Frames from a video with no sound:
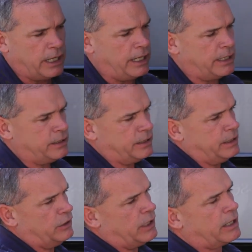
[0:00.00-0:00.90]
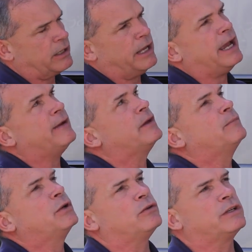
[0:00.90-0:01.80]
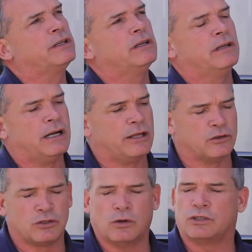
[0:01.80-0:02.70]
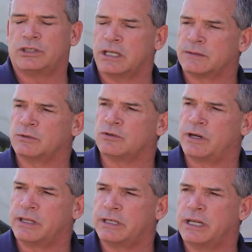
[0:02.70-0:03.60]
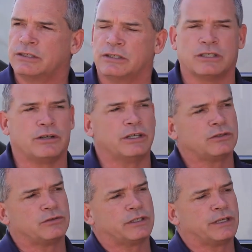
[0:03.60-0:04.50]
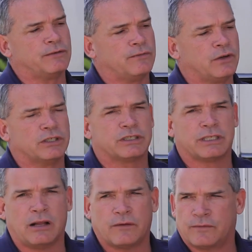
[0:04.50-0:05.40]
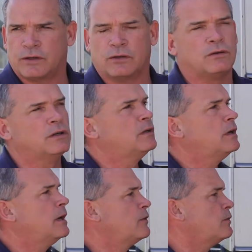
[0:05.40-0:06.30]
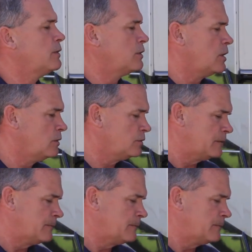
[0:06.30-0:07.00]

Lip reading: and you're not going to have the ability, there's no adjustments or anything necessary, so it's going to give you a very solid feel throughout the coach.